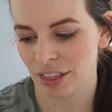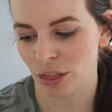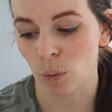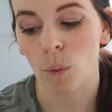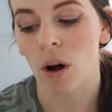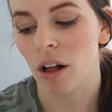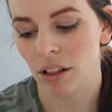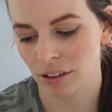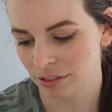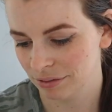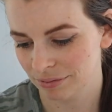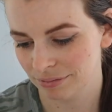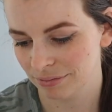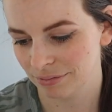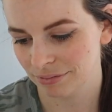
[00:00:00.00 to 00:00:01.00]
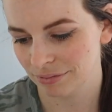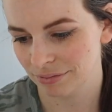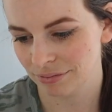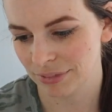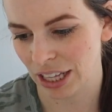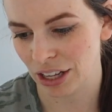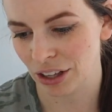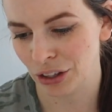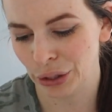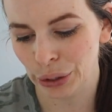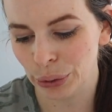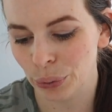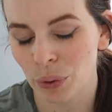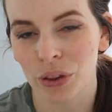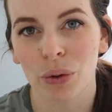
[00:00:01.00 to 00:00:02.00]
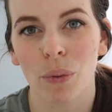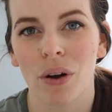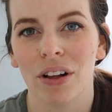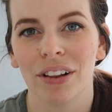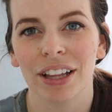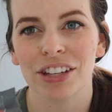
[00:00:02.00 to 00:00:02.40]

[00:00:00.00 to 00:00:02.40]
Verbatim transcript: the wall, like glue on the wall.